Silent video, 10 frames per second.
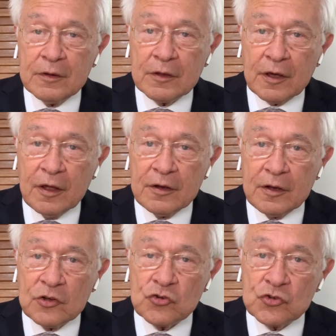the
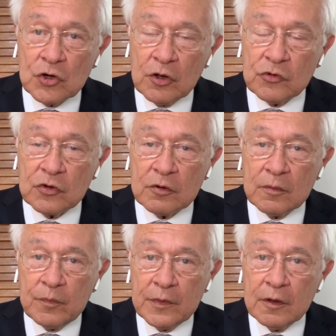candidate is
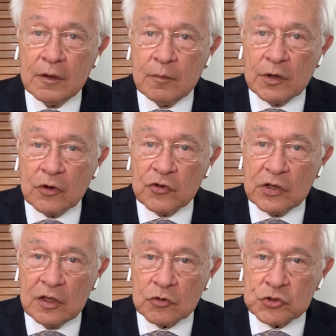chosen because
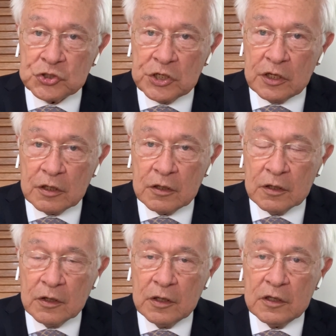he or
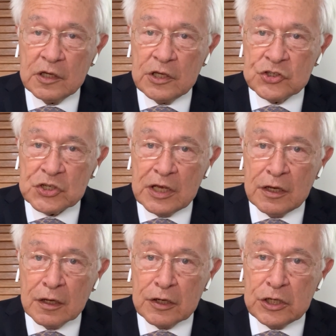she is
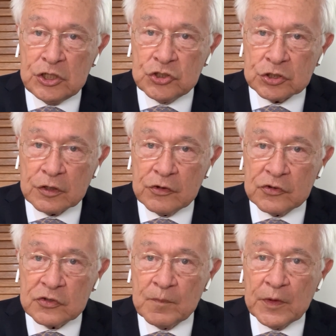in
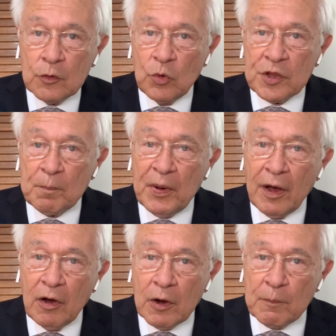allegiance with a
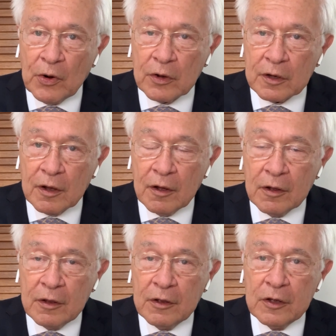power
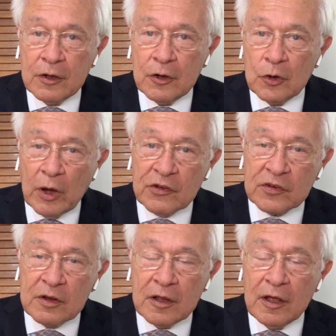broker who has
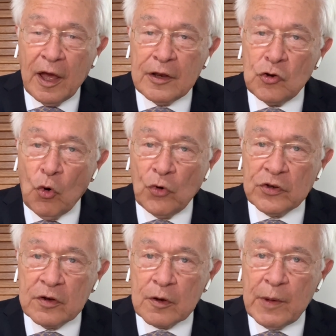an
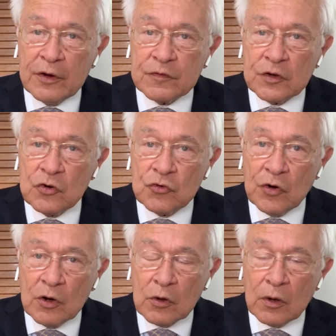inordinate amount of
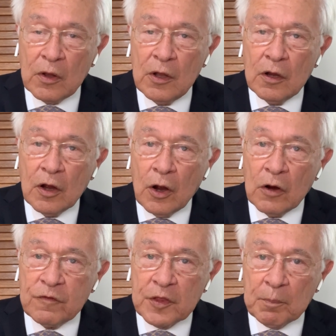control
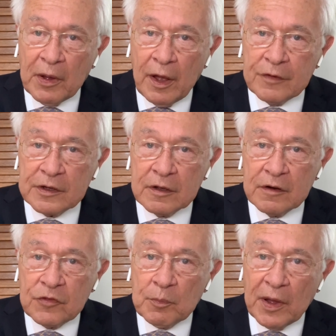over the party, and
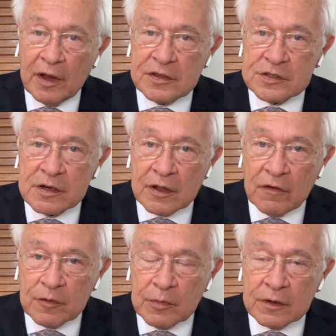if the party is in
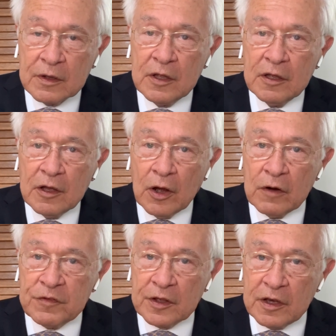government,
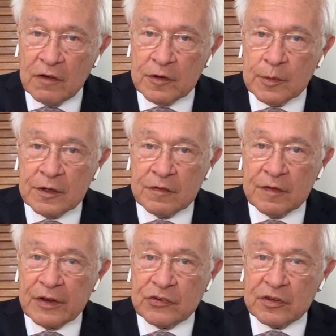over the government of
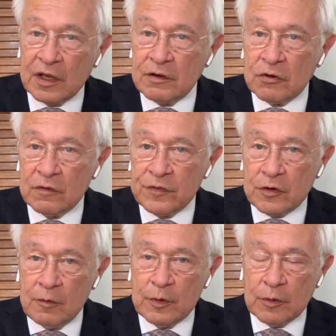that state or of the
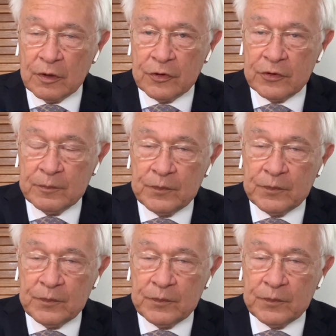Commonwealth.